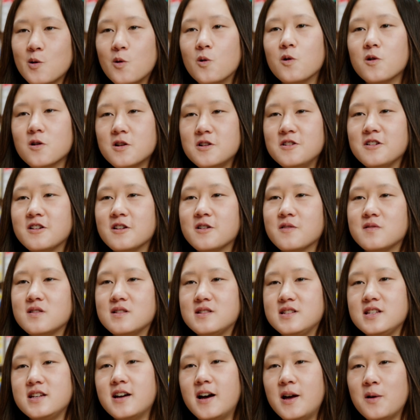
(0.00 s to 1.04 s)
Or you can go the
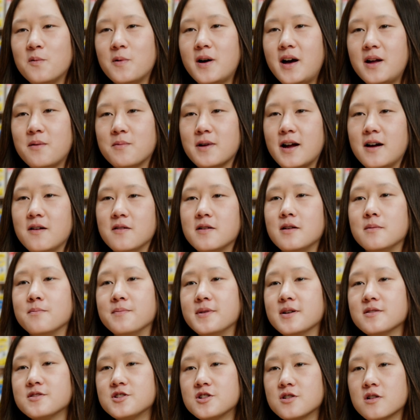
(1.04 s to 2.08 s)
DIY route and
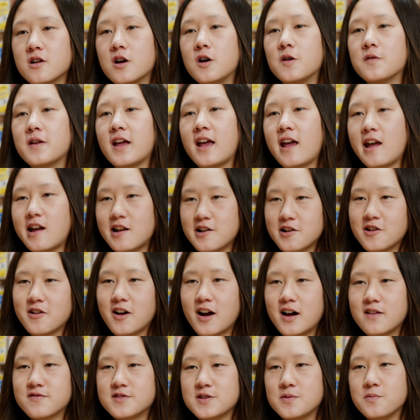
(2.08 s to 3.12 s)
build your own
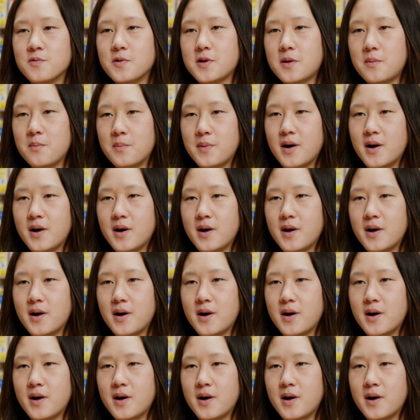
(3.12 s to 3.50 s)
handcrafted wooden